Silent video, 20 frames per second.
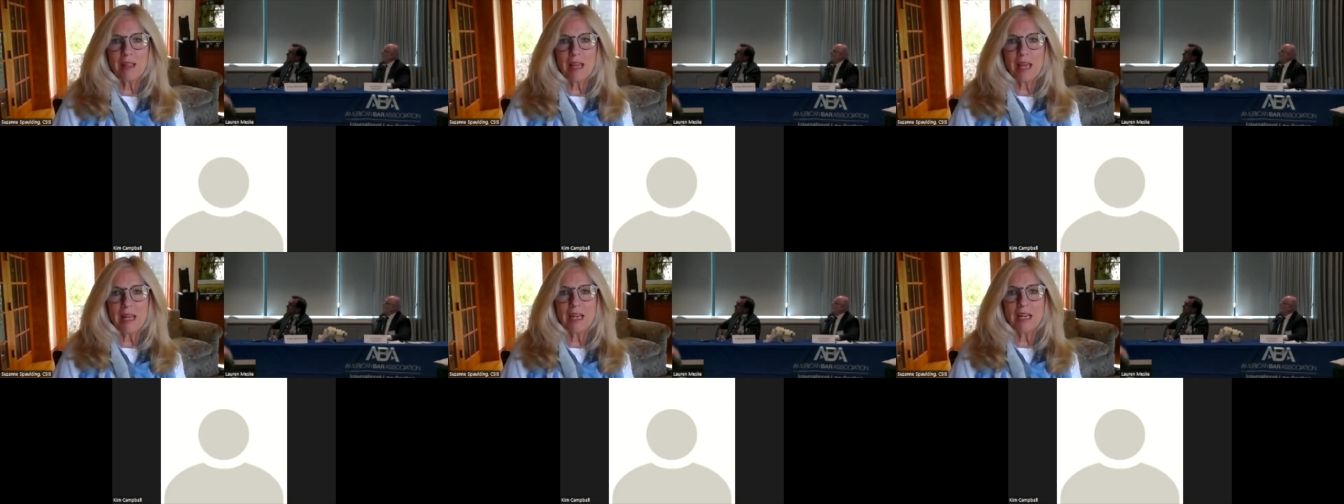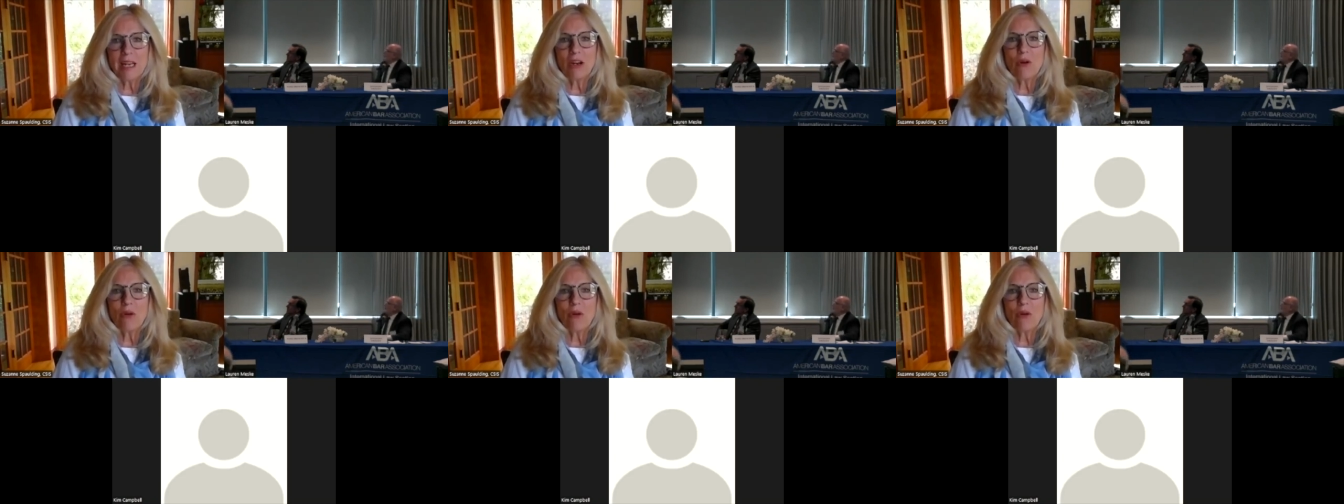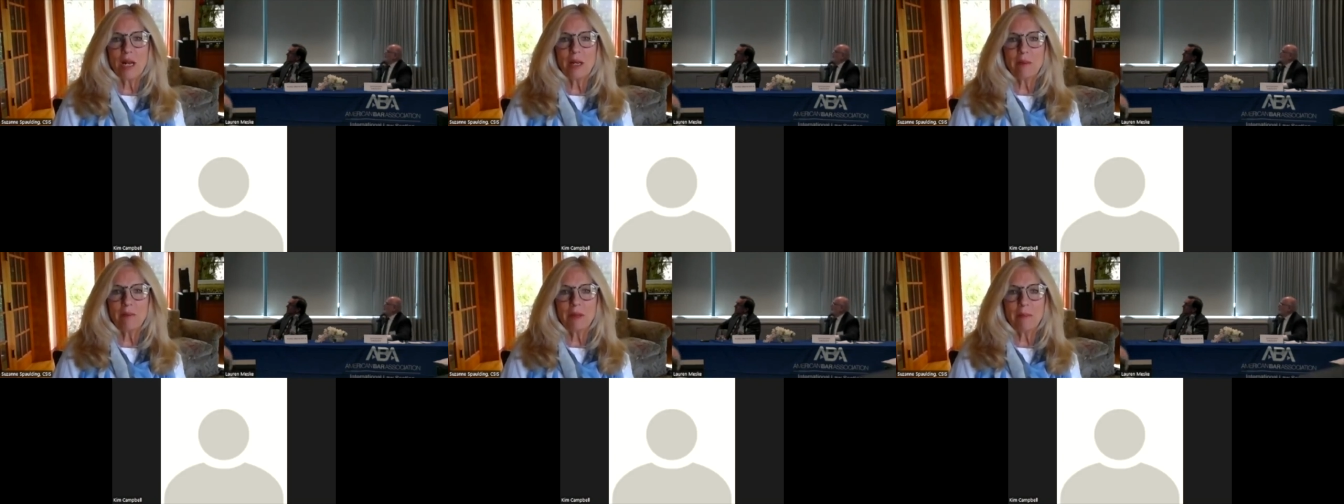that
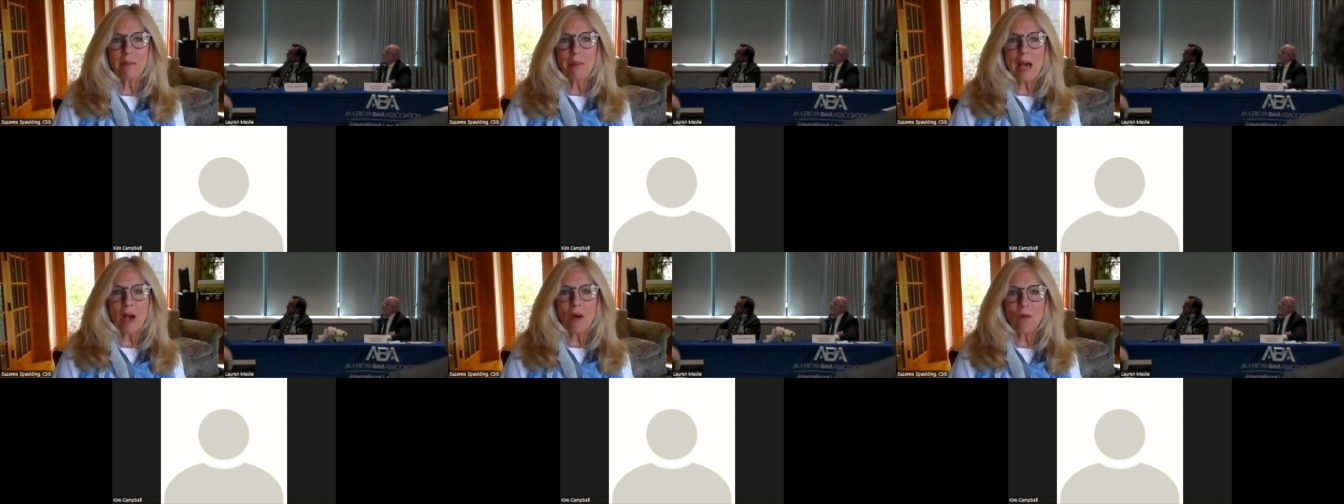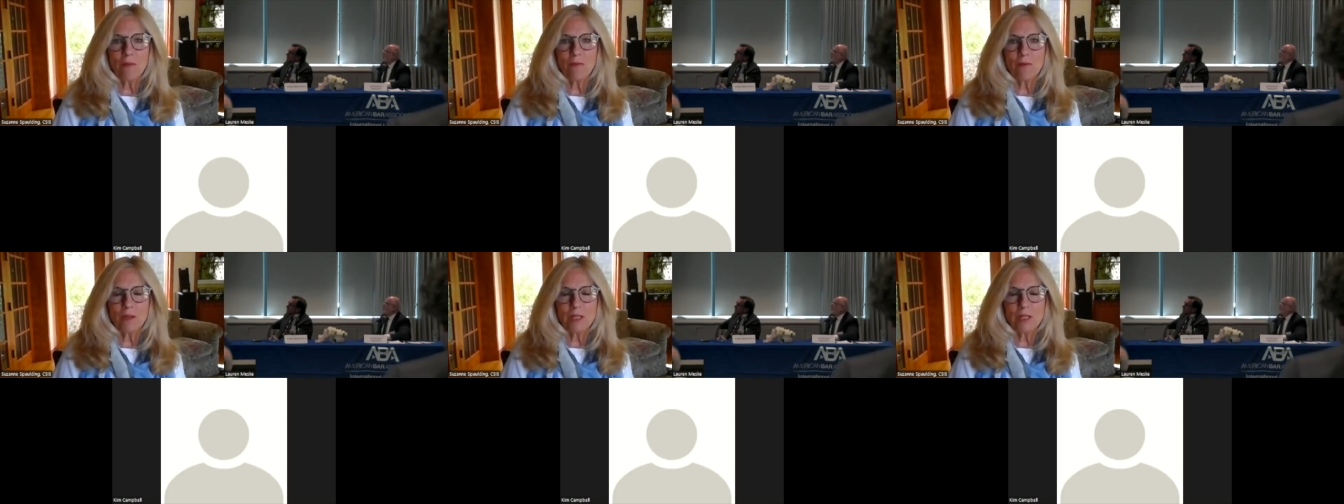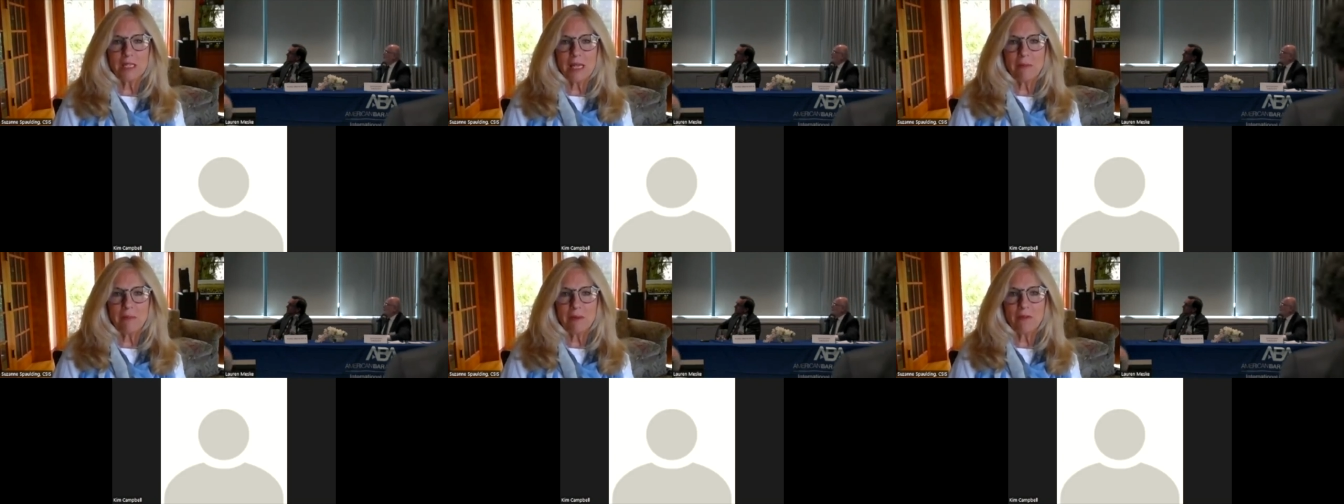incredibly powerful
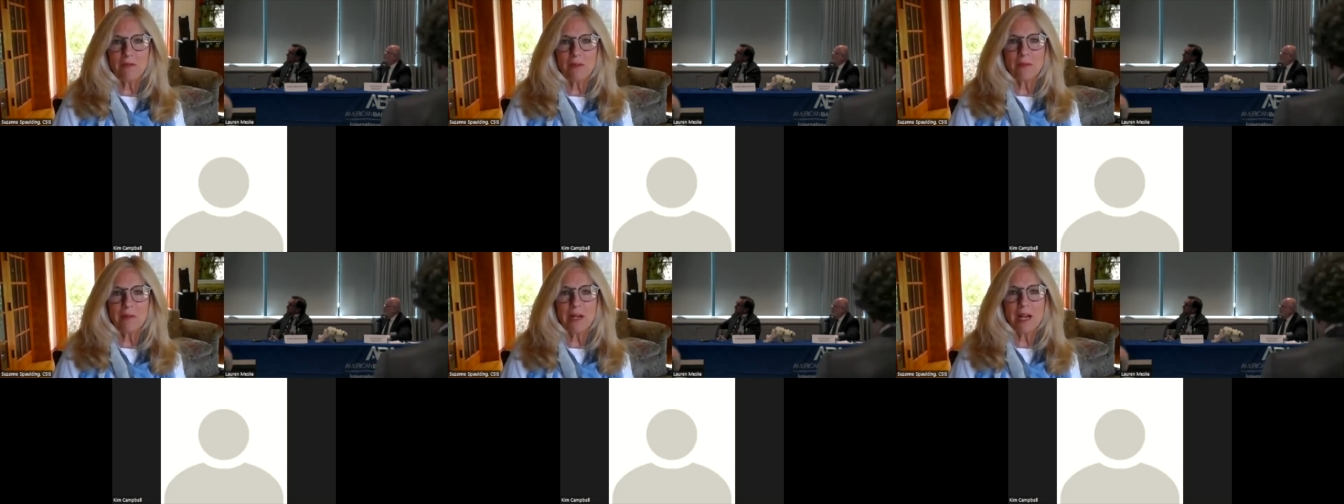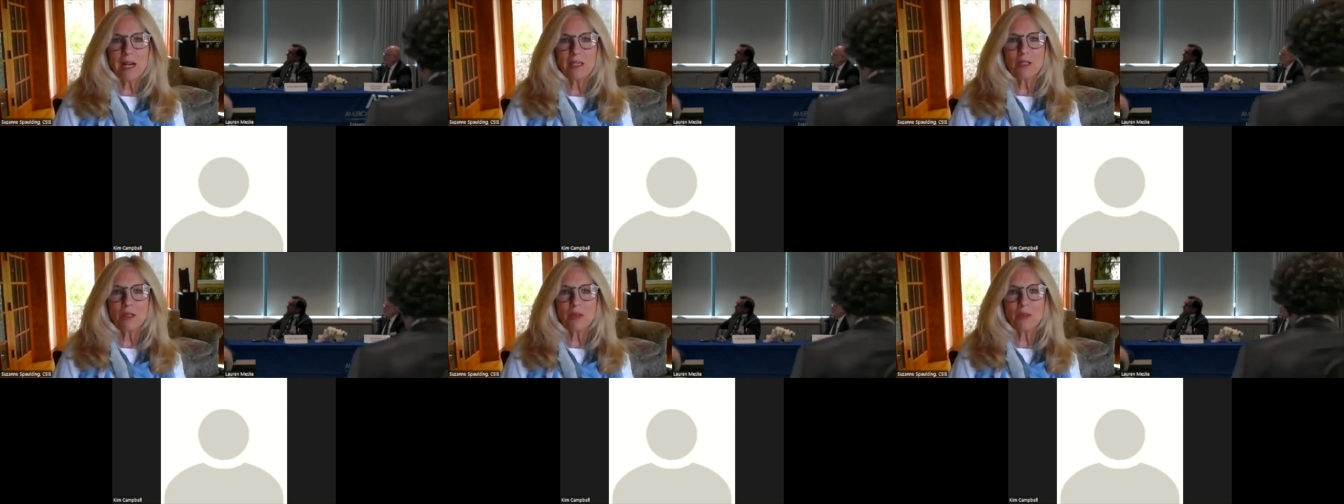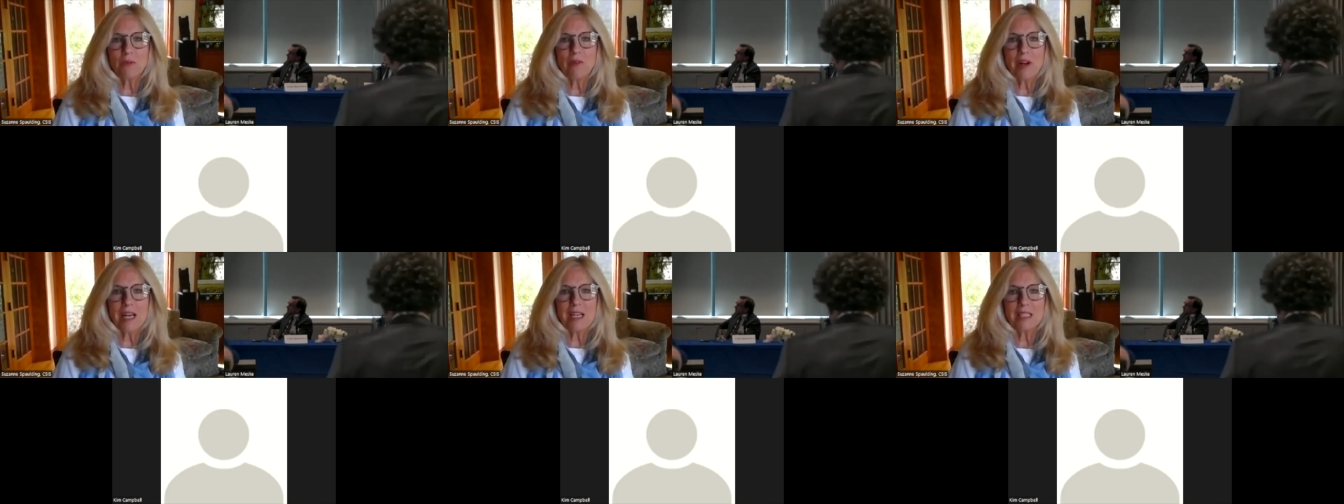statement from
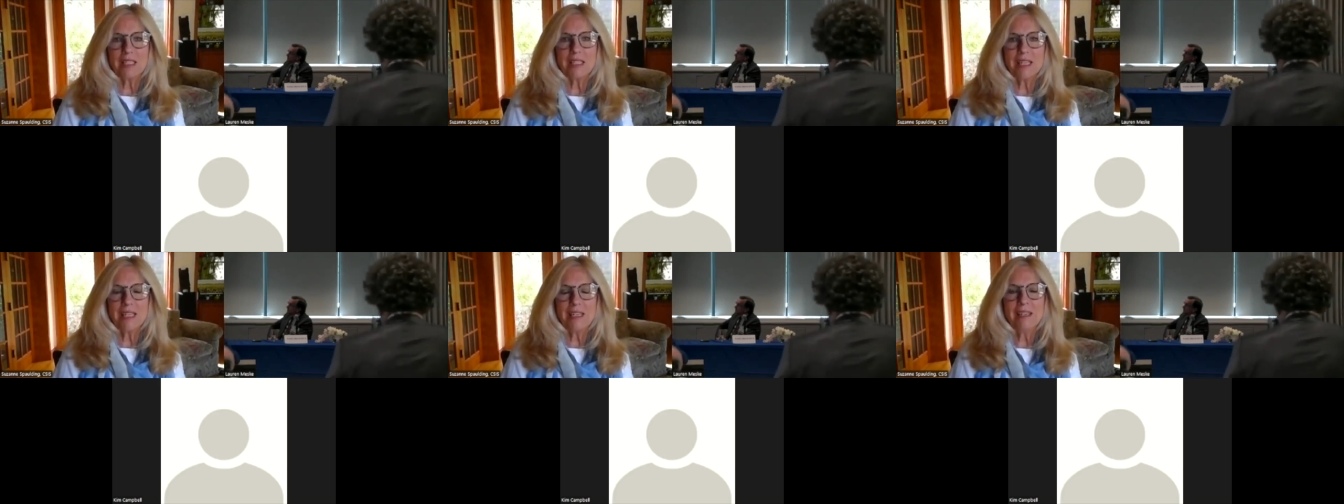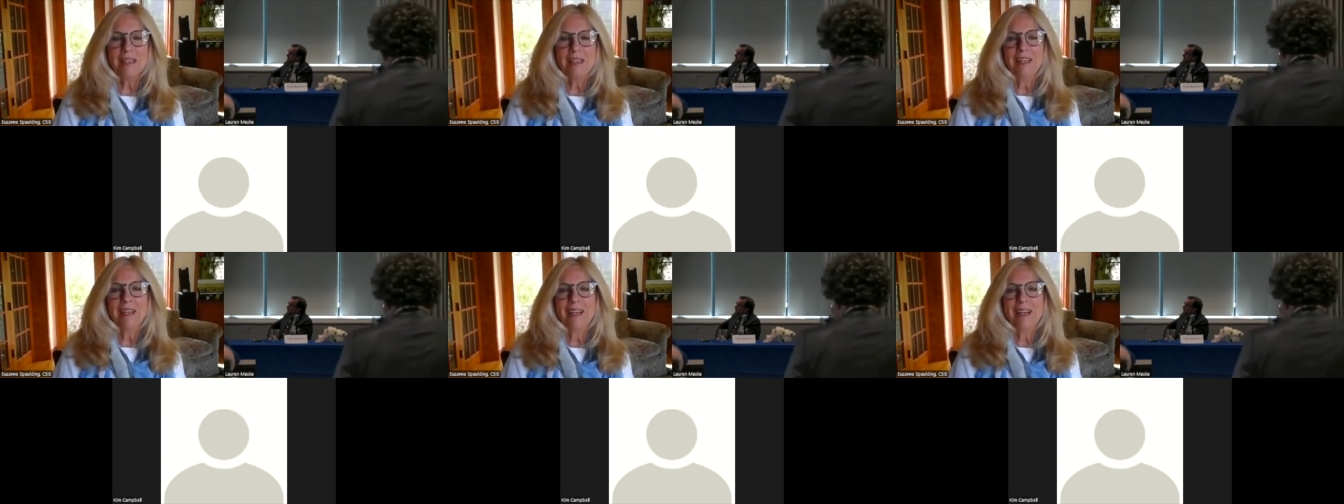Congressman Raskin.